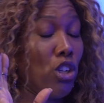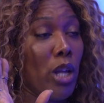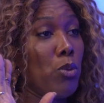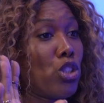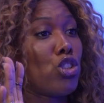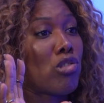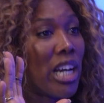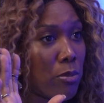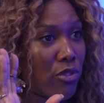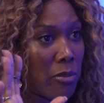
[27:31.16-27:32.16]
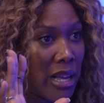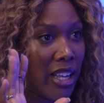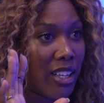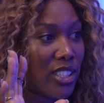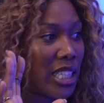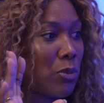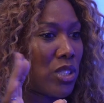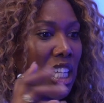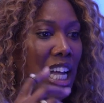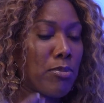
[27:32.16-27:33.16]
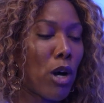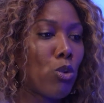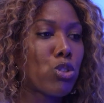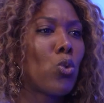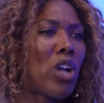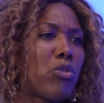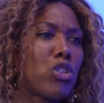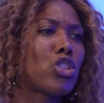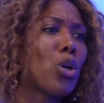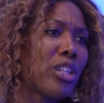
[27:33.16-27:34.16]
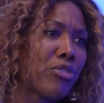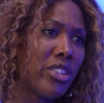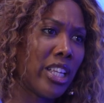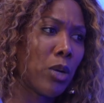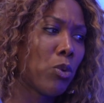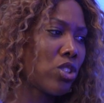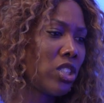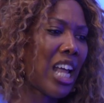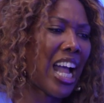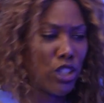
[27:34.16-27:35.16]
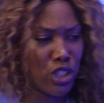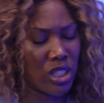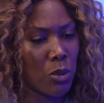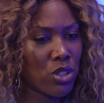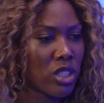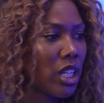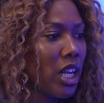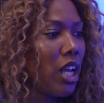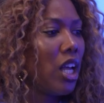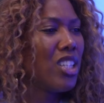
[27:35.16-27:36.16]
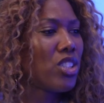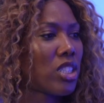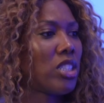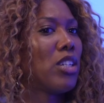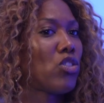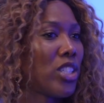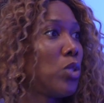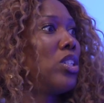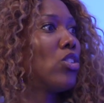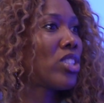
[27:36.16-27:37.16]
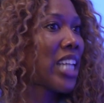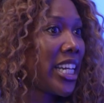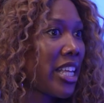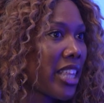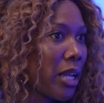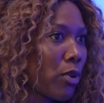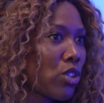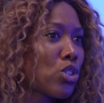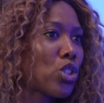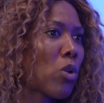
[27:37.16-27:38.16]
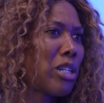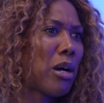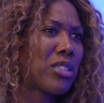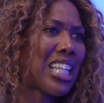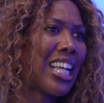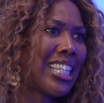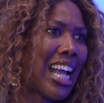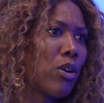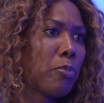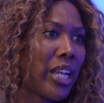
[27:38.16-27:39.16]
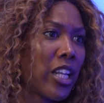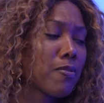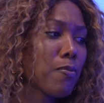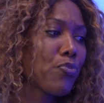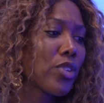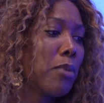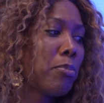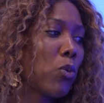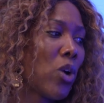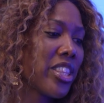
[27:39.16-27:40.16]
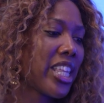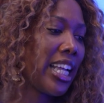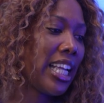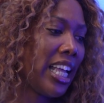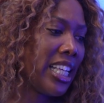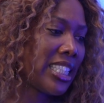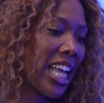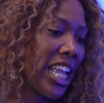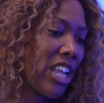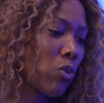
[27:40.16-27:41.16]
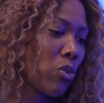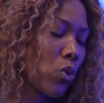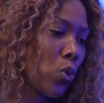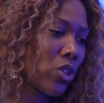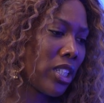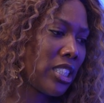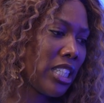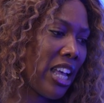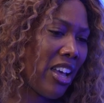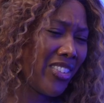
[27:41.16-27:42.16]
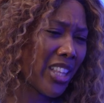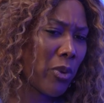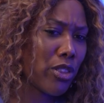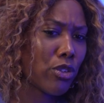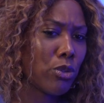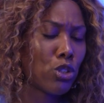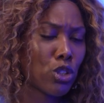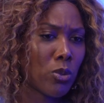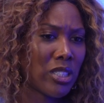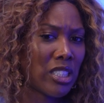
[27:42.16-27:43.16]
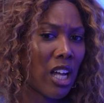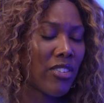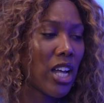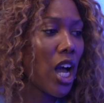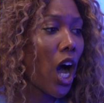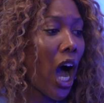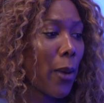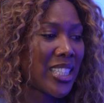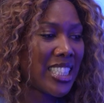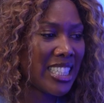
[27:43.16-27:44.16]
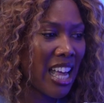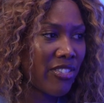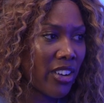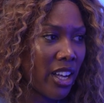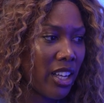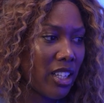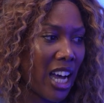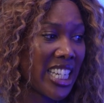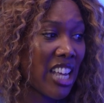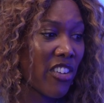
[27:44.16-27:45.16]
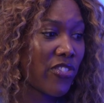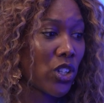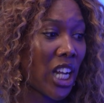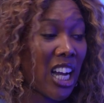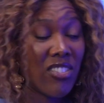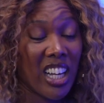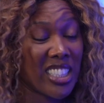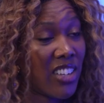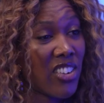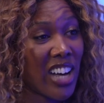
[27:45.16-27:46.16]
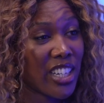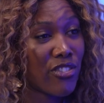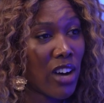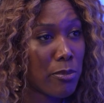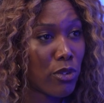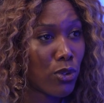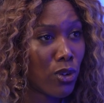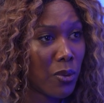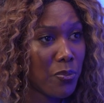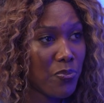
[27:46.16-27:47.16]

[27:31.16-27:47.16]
It was a dream for me because it was like my whole school life was so different then. I wasn't anxious. I wasn't just, I don't want to not say anything because you just worry about standing out and being. But one thing is that even with all this, everything that went through in school and stuff, I never felt like I said, I've never had a fight before.